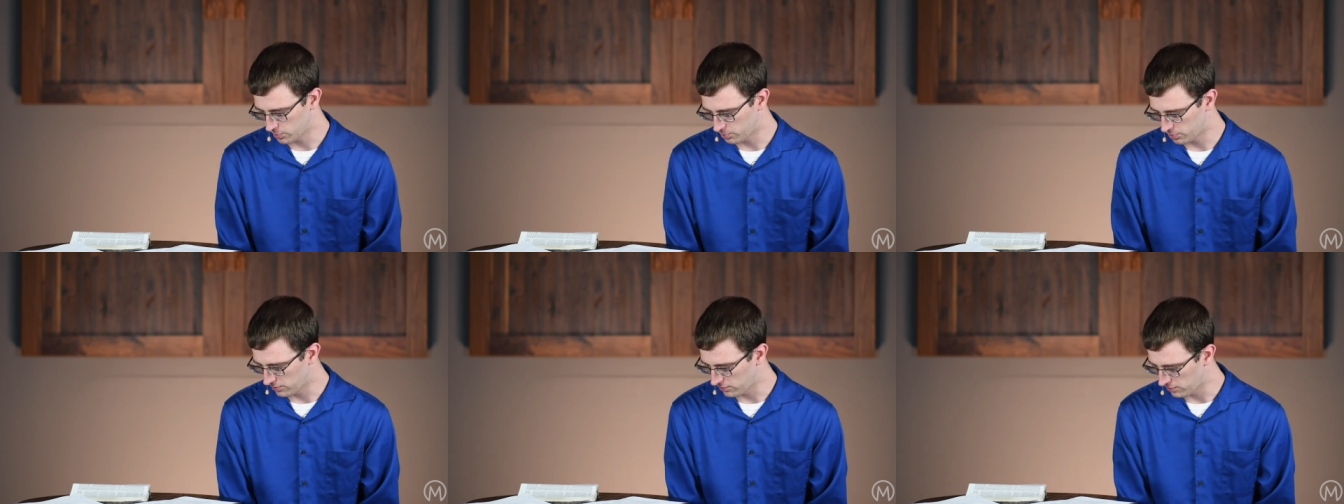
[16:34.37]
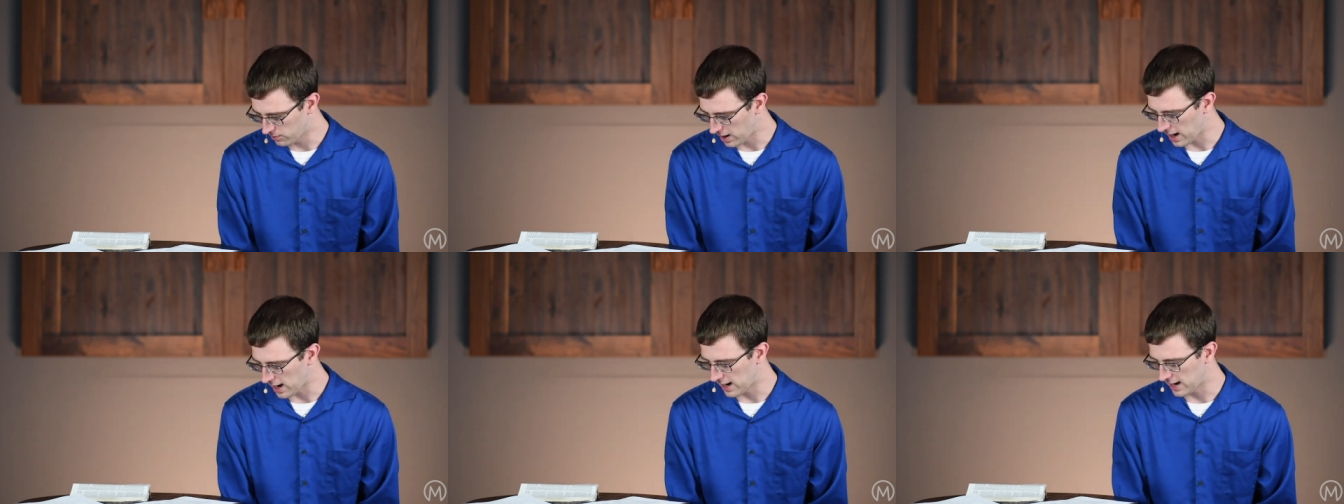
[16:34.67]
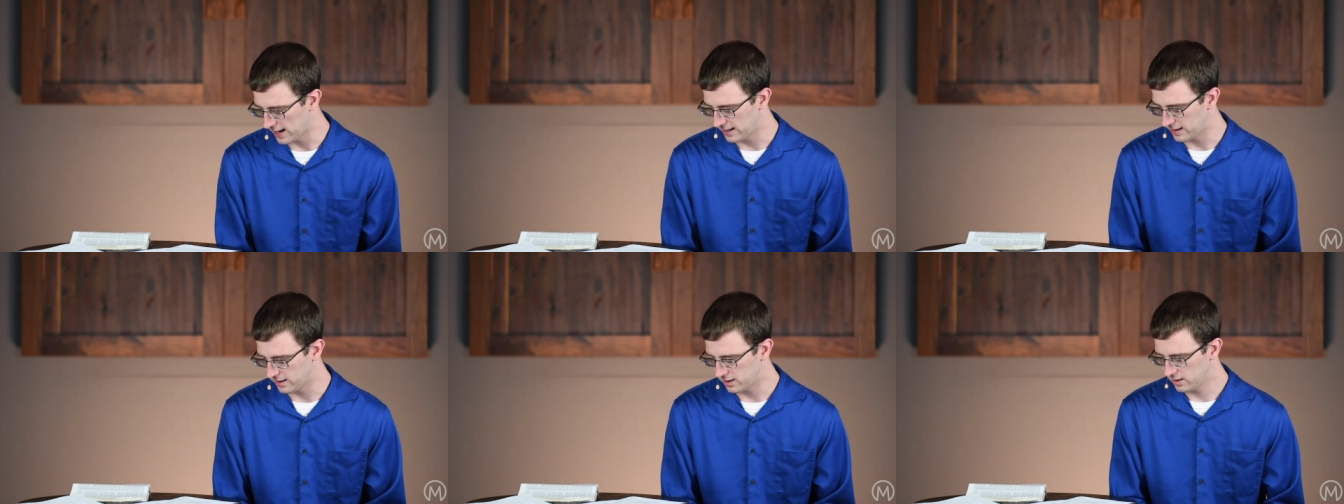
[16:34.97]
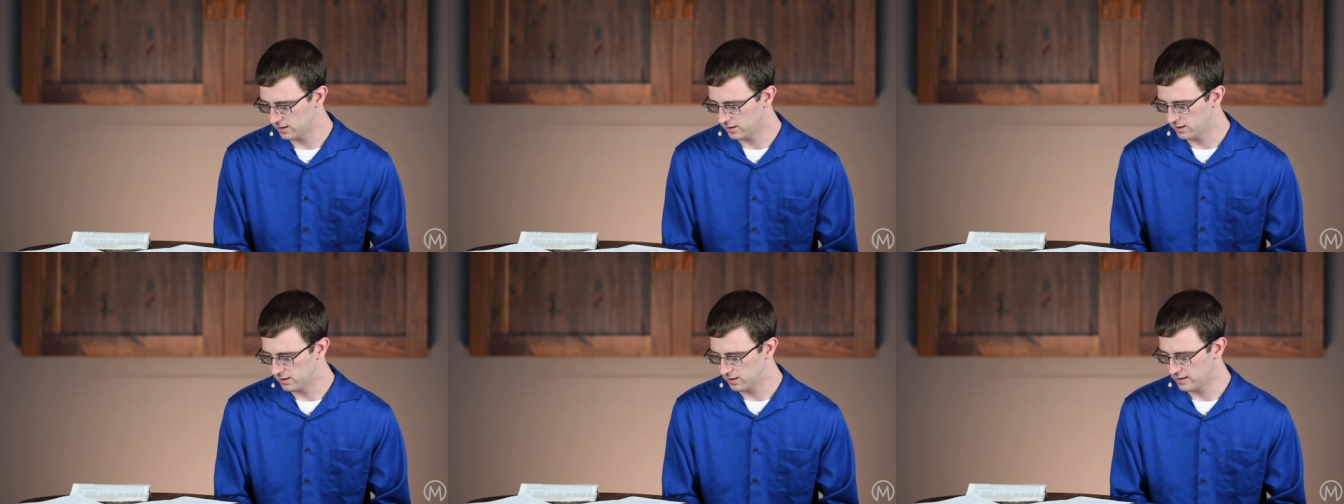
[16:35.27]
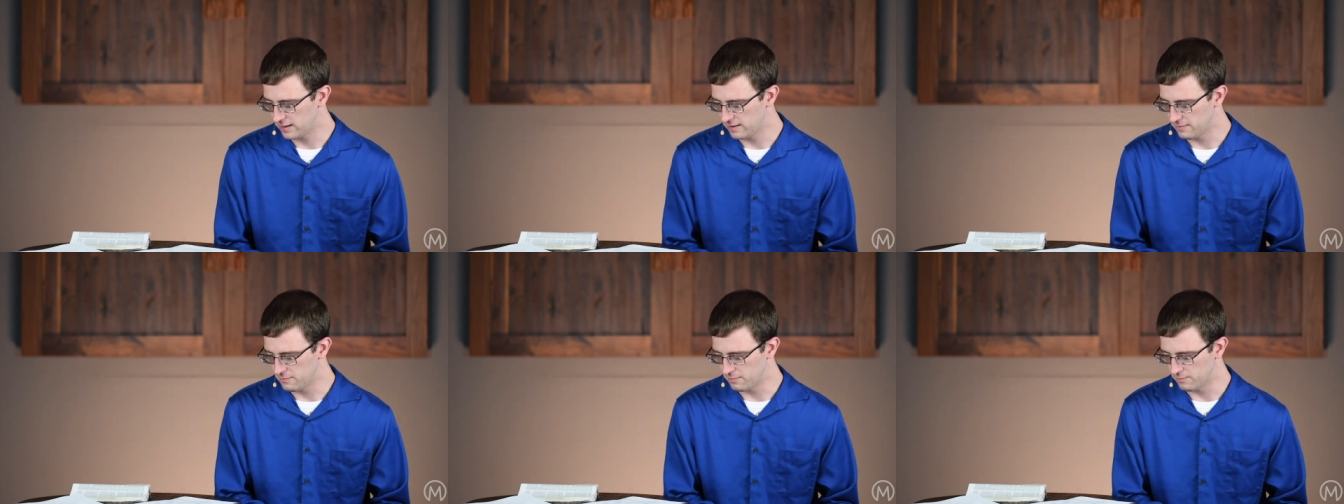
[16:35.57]
to provide
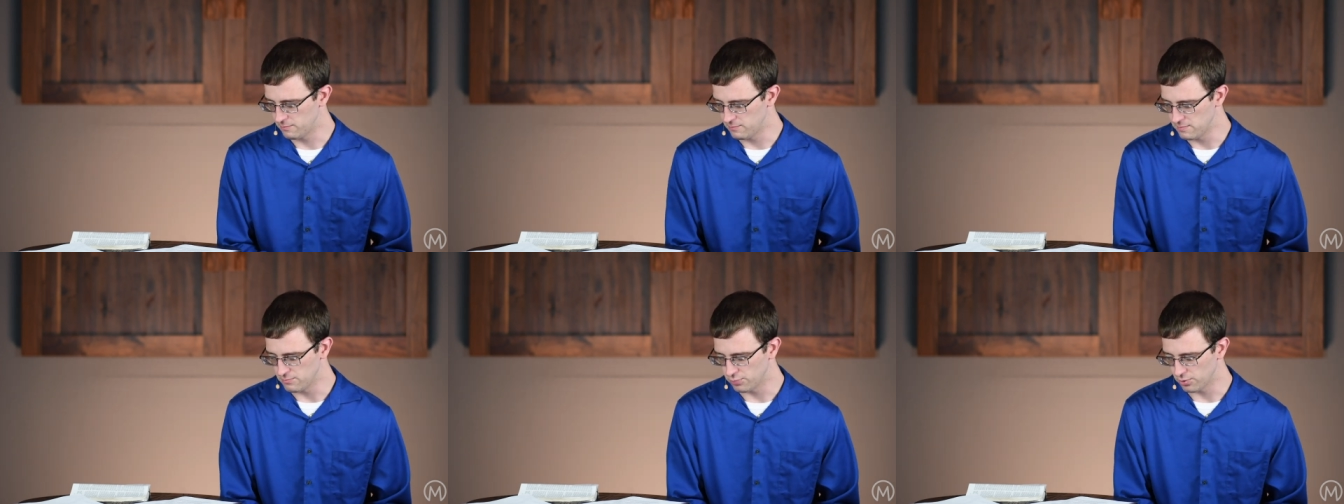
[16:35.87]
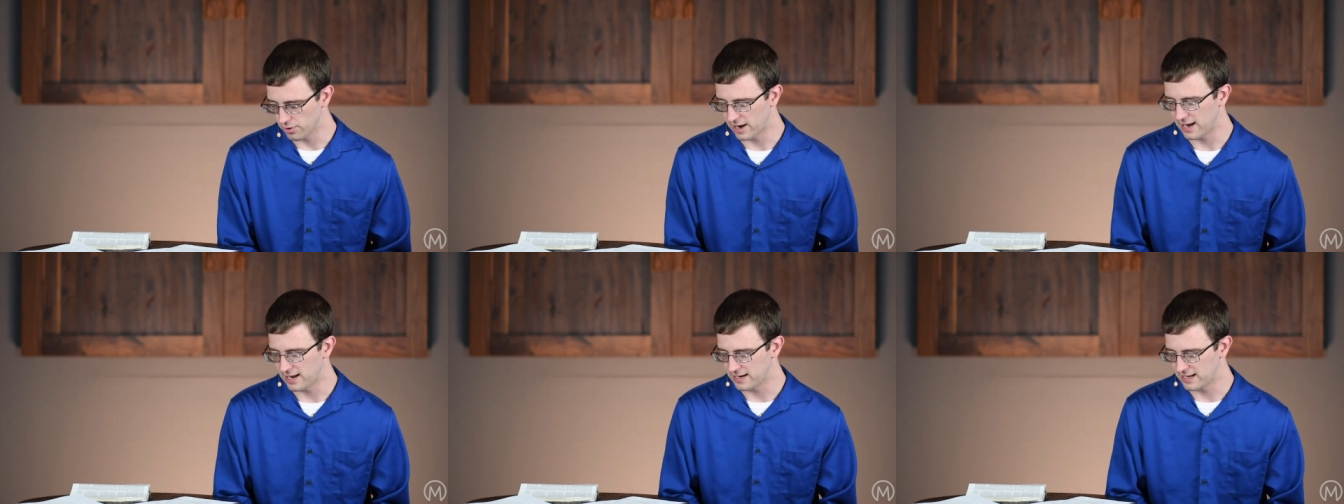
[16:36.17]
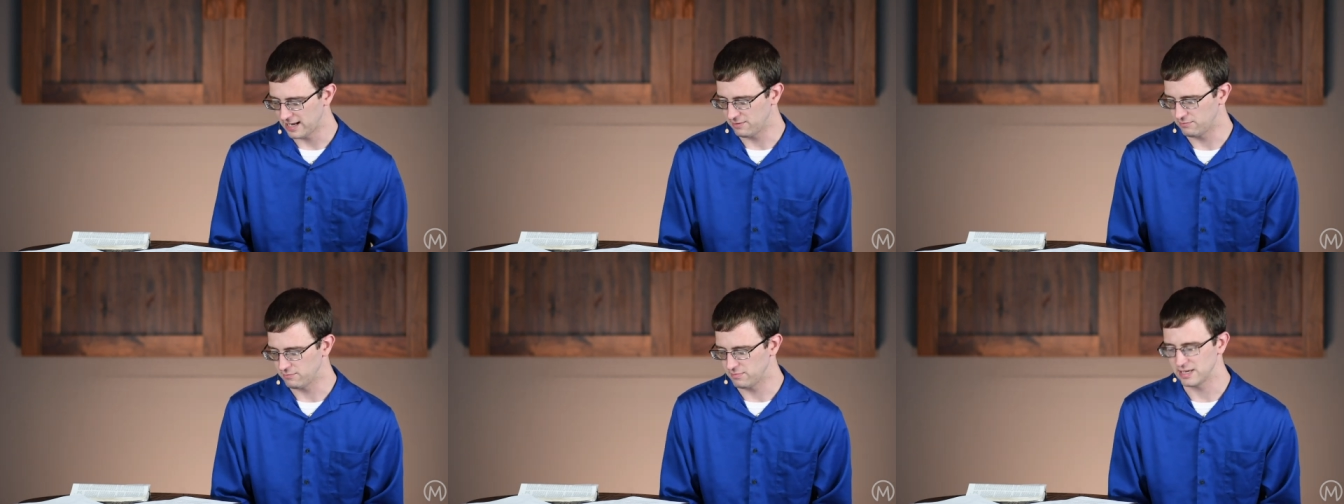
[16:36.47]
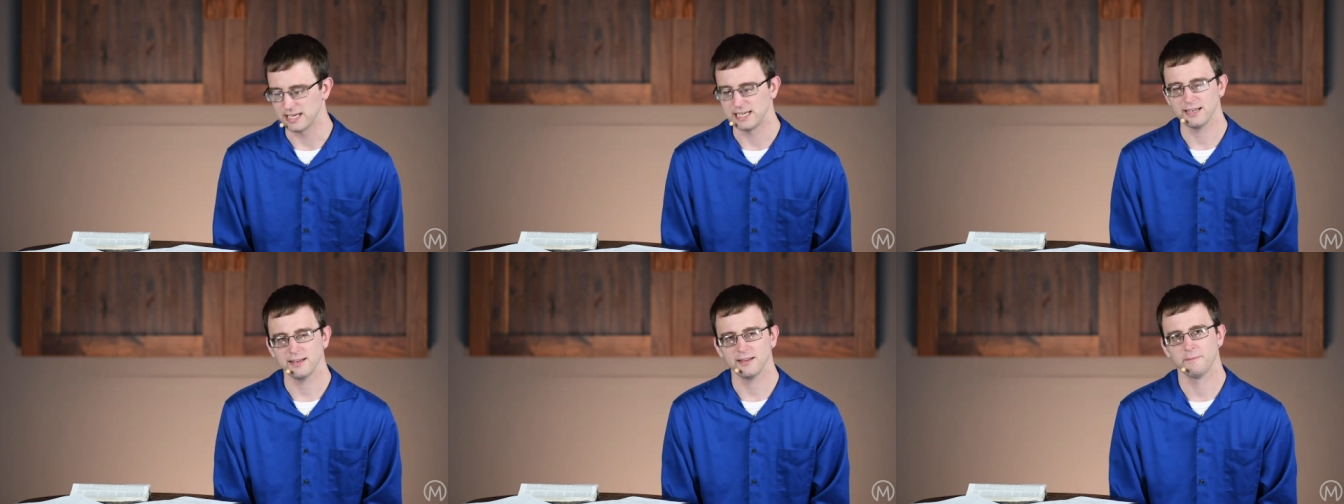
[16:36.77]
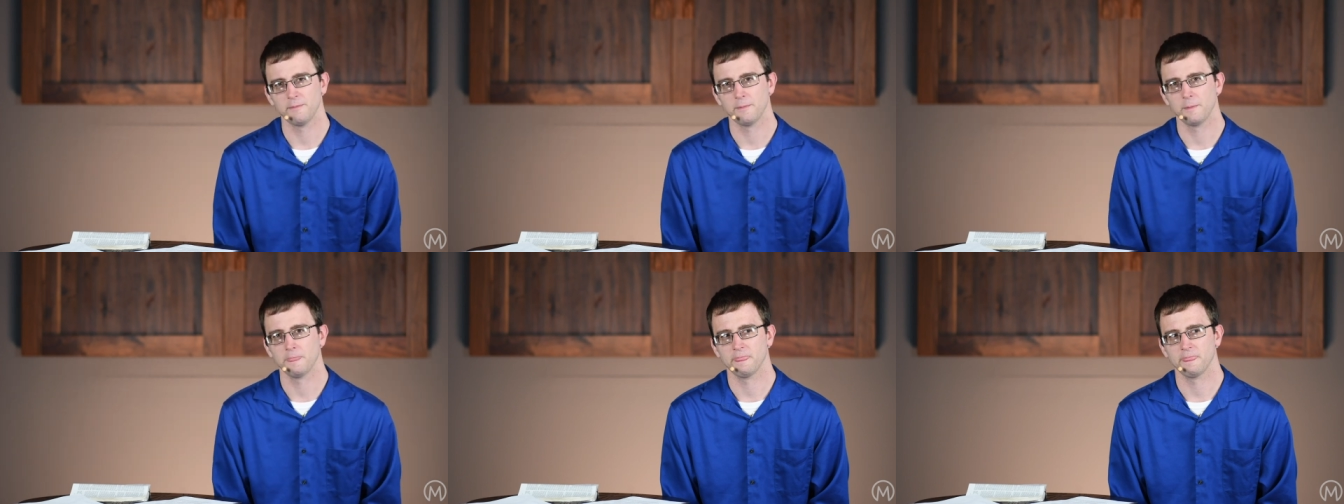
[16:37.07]
him bread and meat.